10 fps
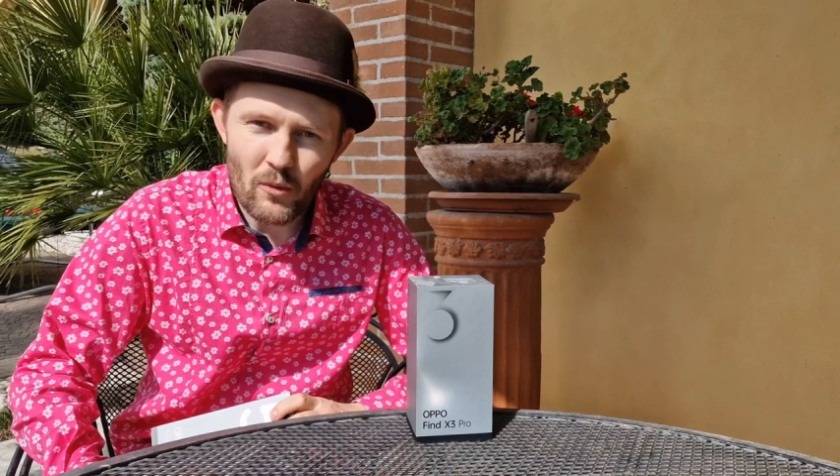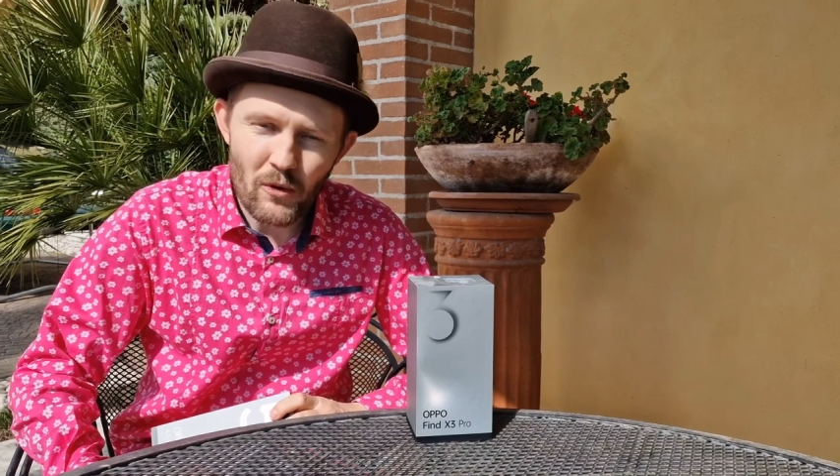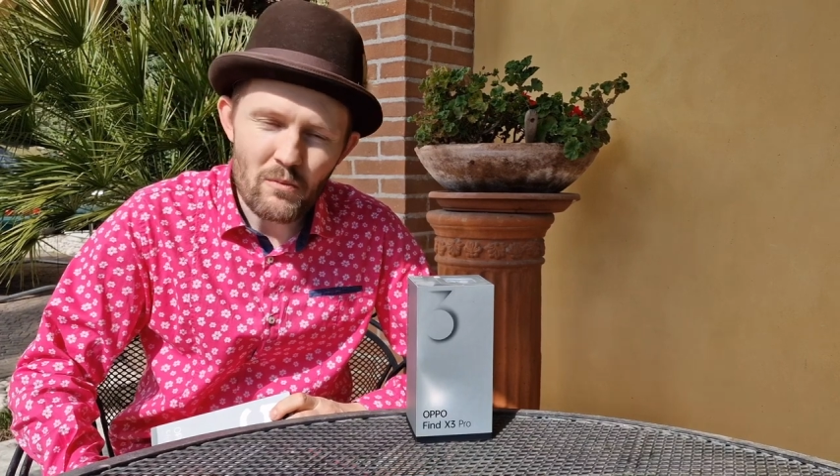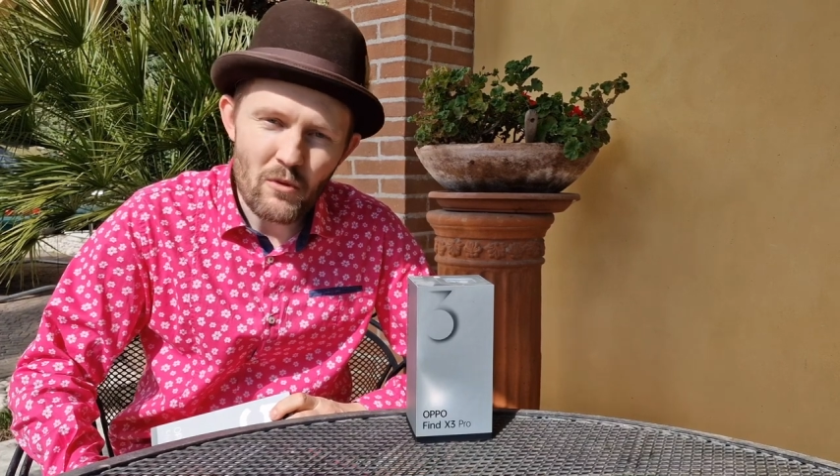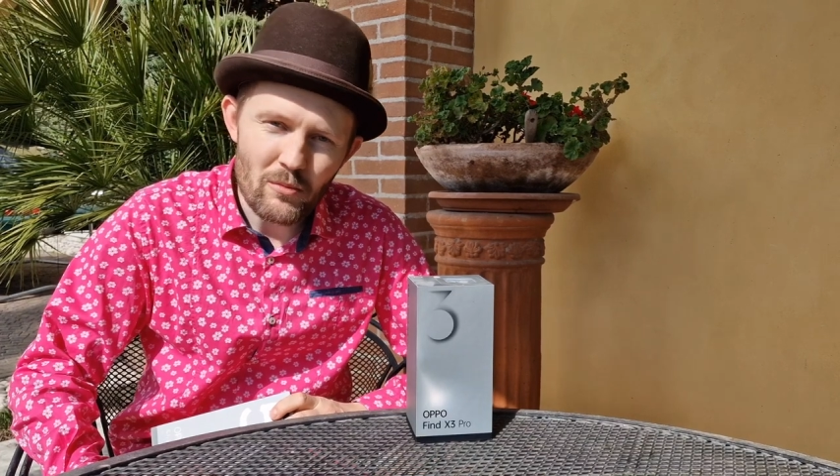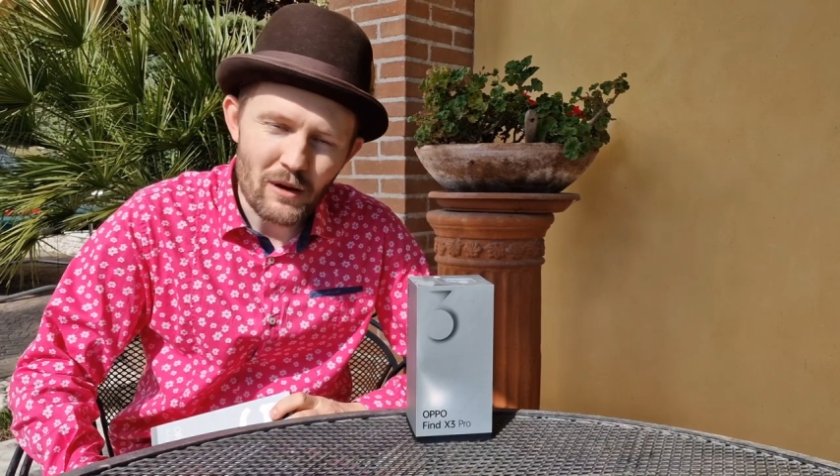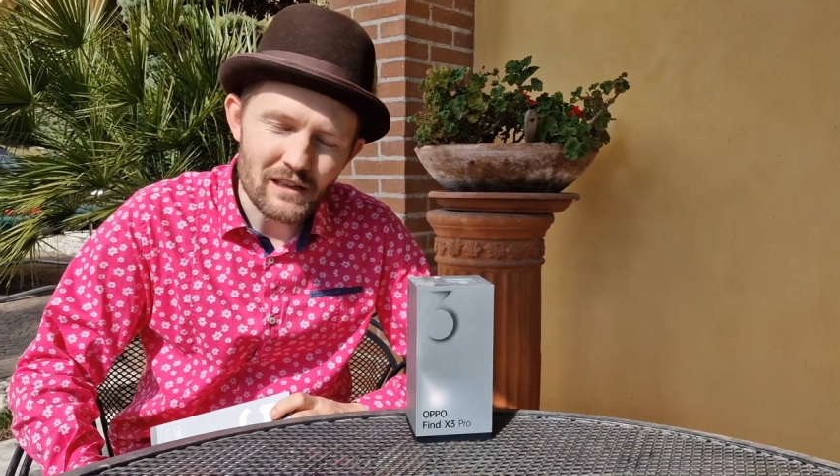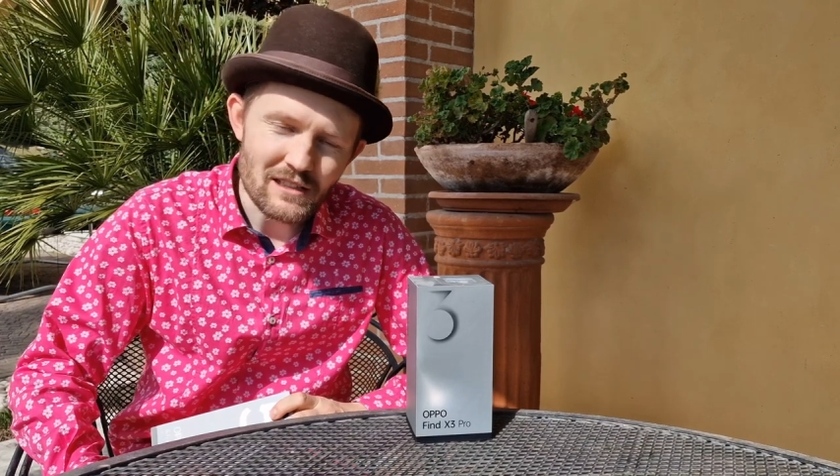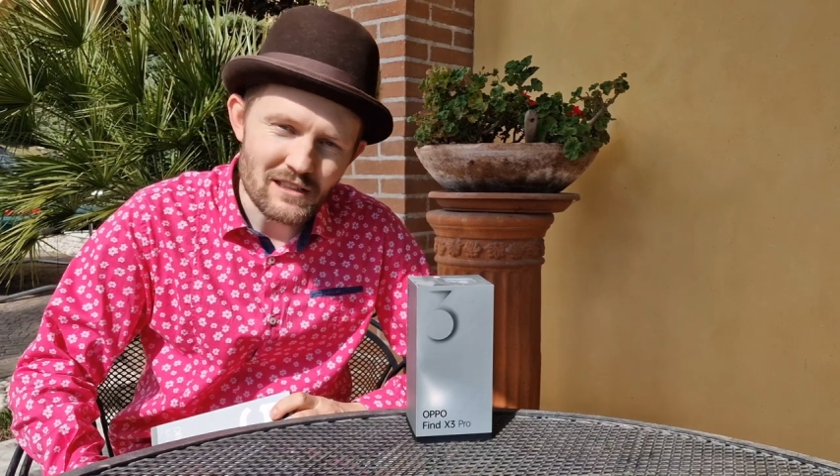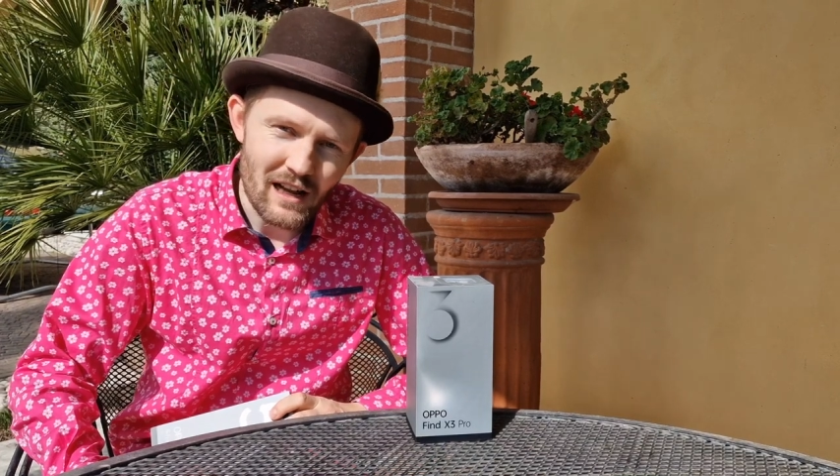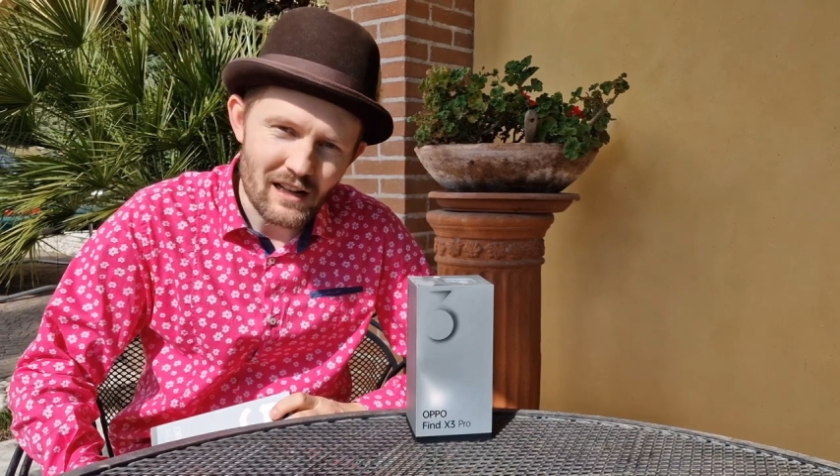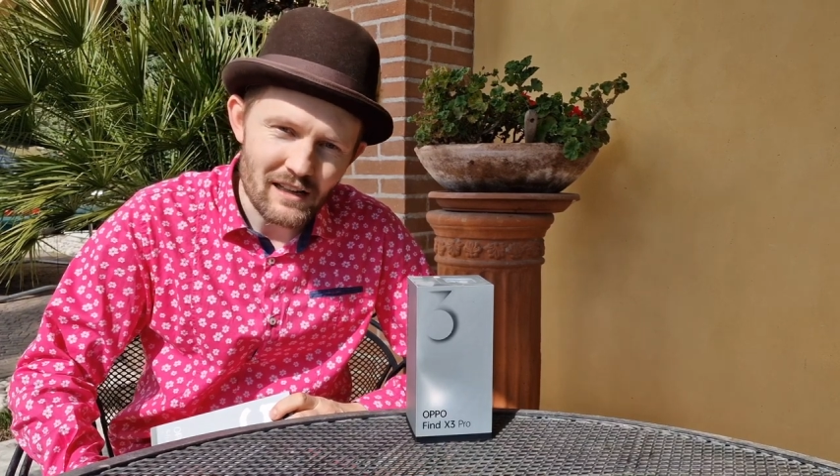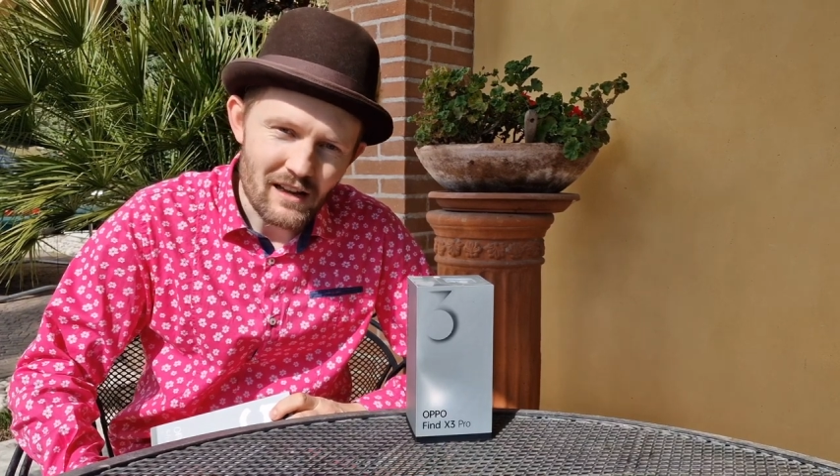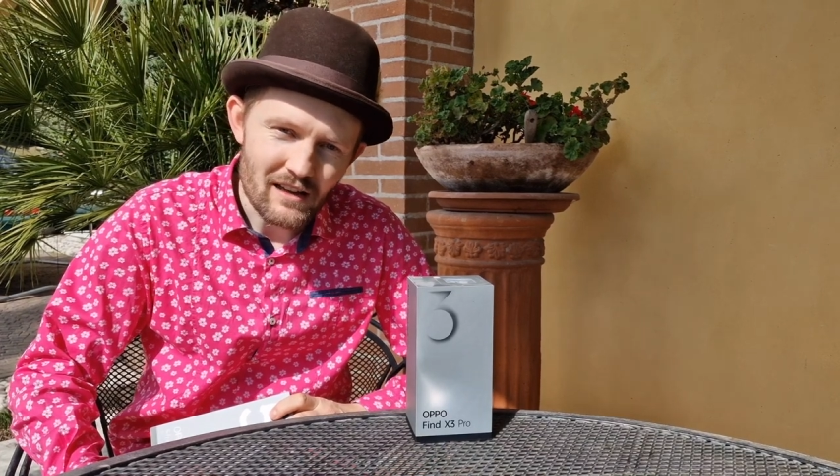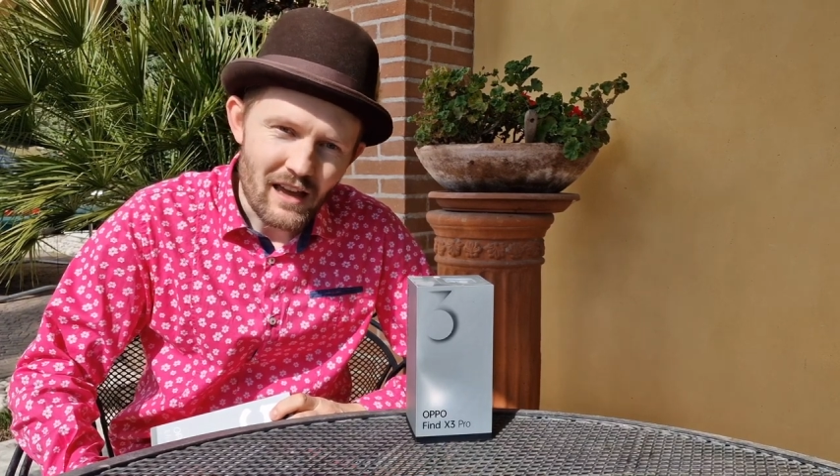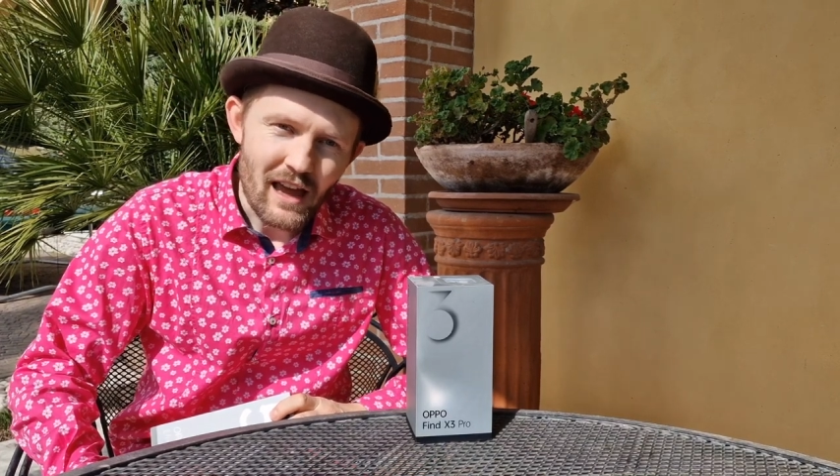OPPO Mobile Italia